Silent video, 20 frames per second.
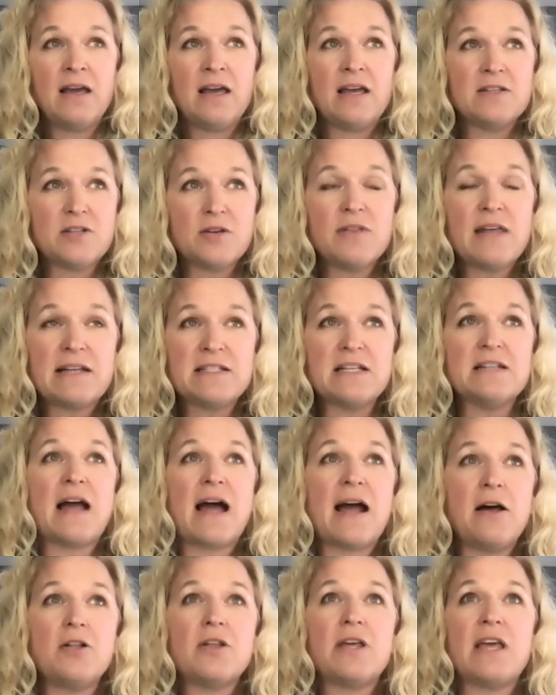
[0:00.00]
And so that
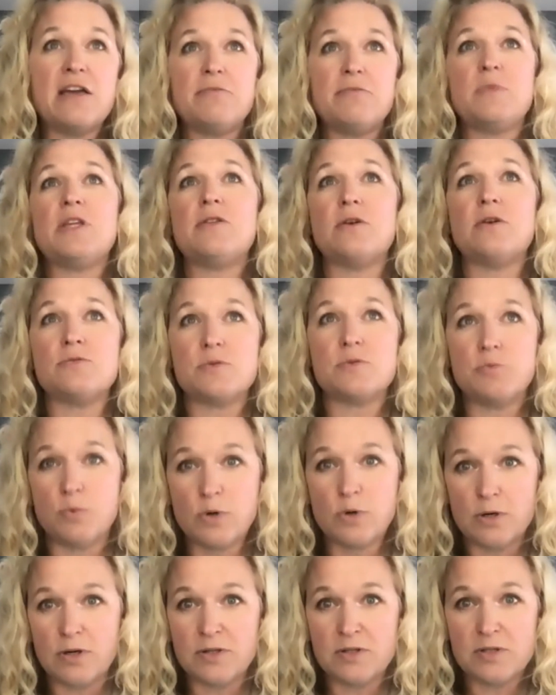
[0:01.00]
denial gave me those
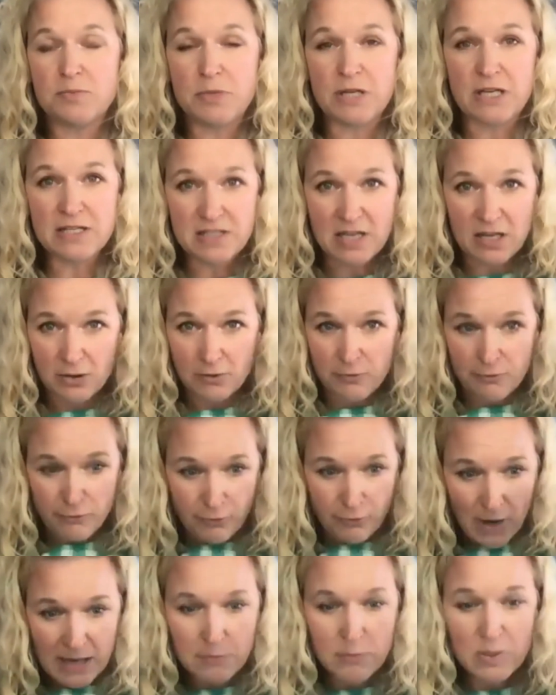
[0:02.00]
words because I could
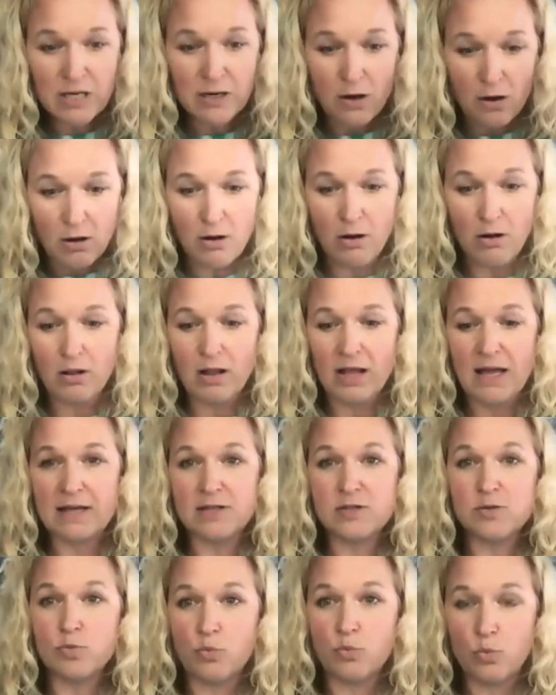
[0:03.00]
frame it all
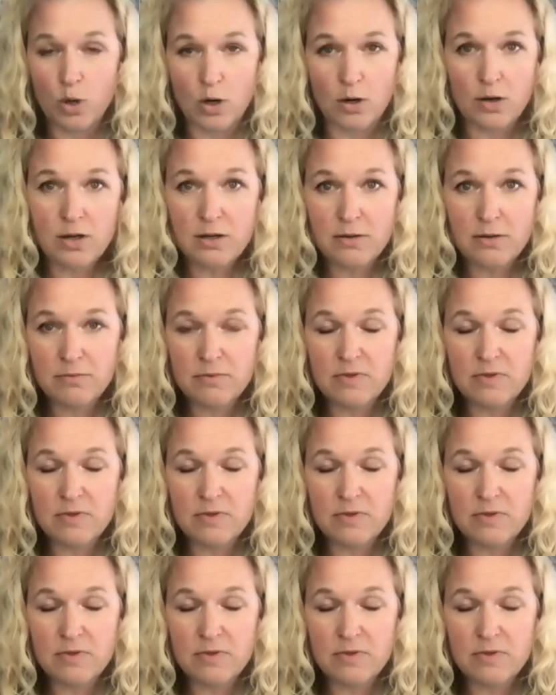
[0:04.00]
as work.